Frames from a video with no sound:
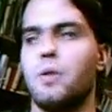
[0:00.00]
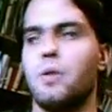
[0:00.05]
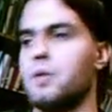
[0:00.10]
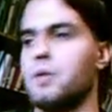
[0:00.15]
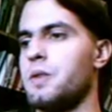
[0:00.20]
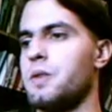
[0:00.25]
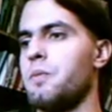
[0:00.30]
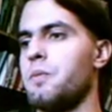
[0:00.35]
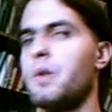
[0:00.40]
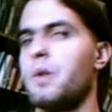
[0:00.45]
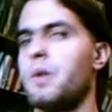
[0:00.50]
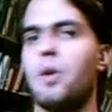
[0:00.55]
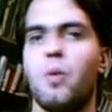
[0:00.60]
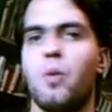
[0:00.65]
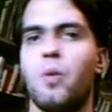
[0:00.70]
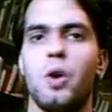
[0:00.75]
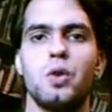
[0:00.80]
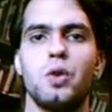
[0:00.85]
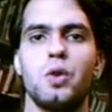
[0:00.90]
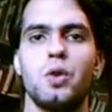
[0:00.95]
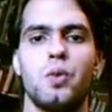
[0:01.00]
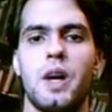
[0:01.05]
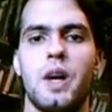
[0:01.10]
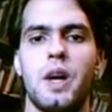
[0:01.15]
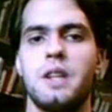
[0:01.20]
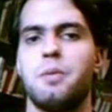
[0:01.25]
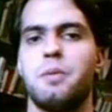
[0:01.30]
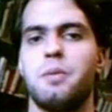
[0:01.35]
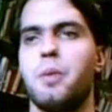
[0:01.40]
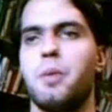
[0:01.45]
of the
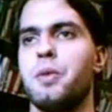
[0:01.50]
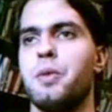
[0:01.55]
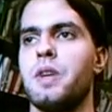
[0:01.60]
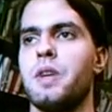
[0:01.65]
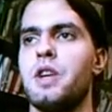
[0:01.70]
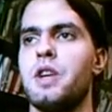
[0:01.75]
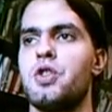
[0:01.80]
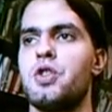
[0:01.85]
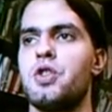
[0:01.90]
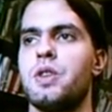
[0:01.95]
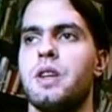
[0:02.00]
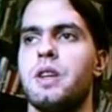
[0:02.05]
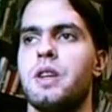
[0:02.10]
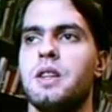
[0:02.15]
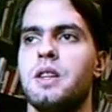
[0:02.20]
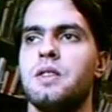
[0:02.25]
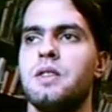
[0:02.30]
worldwide population,